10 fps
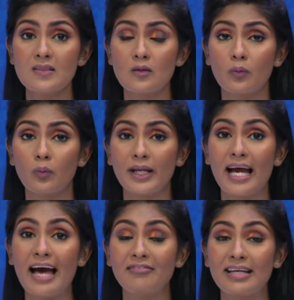so we
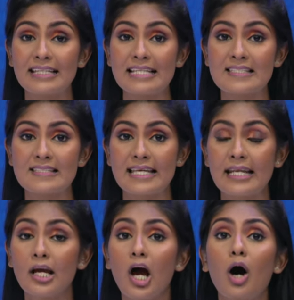have
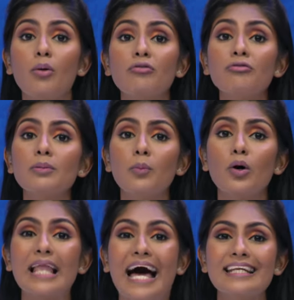enlisted our
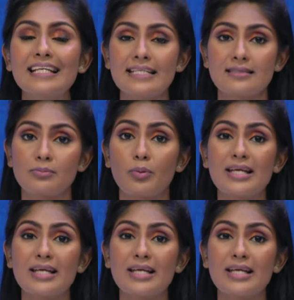football analyst,